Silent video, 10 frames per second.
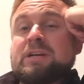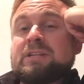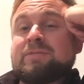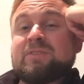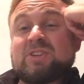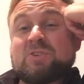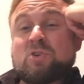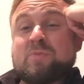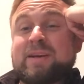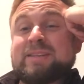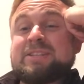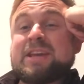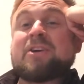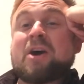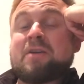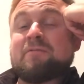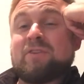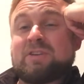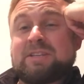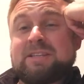Sometimes I talk about Jedi
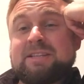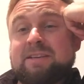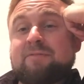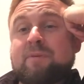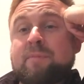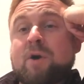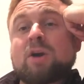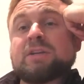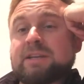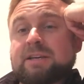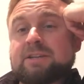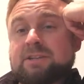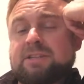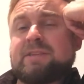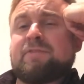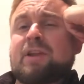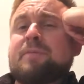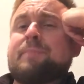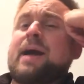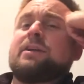versus Sith marketing. So the Sith are like
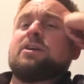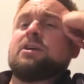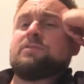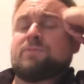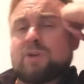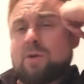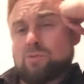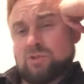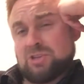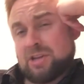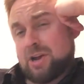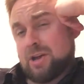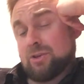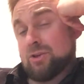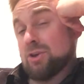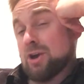the bad guys from Star Wars, the Jedi are the good